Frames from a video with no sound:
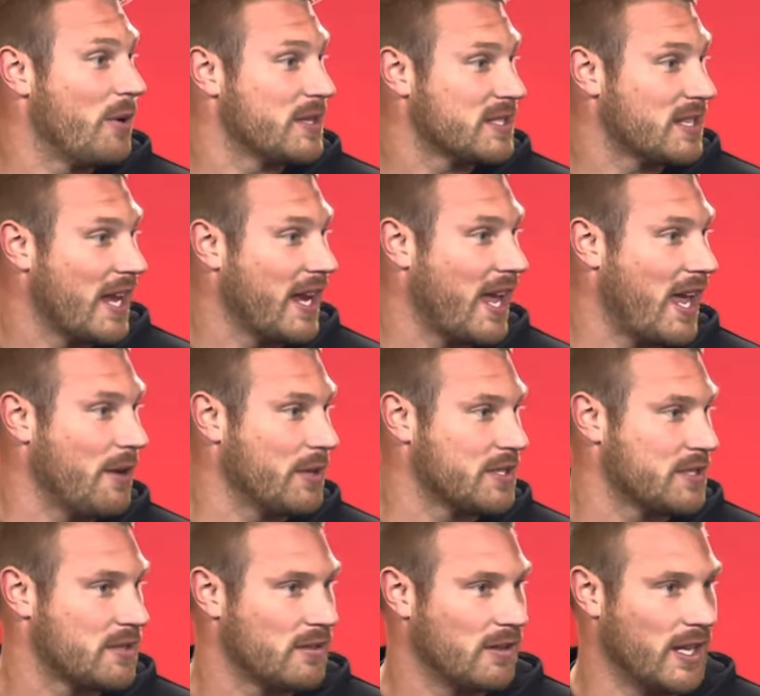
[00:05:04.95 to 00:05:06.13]
It's like, hey,
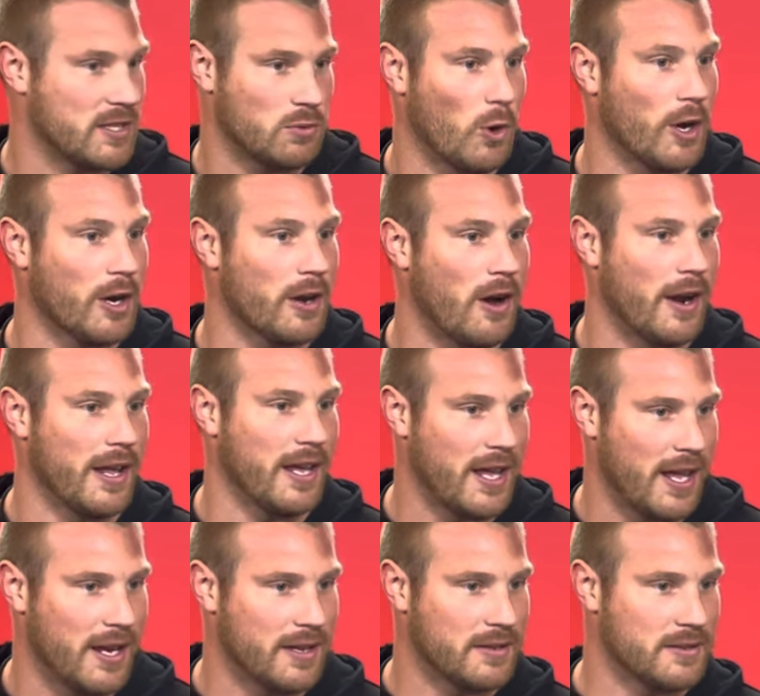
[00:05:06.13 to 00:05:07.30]
let's work on it,
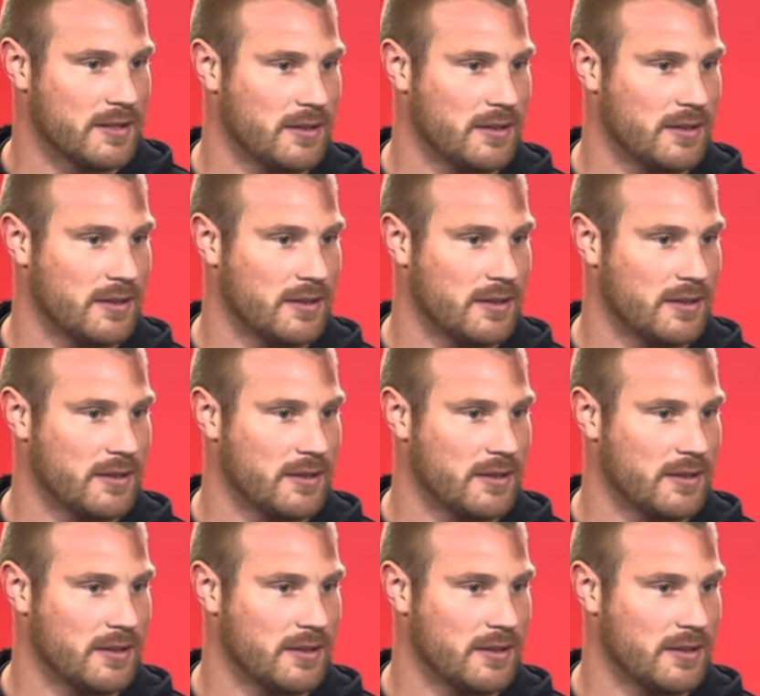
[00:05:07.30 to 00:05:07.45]
and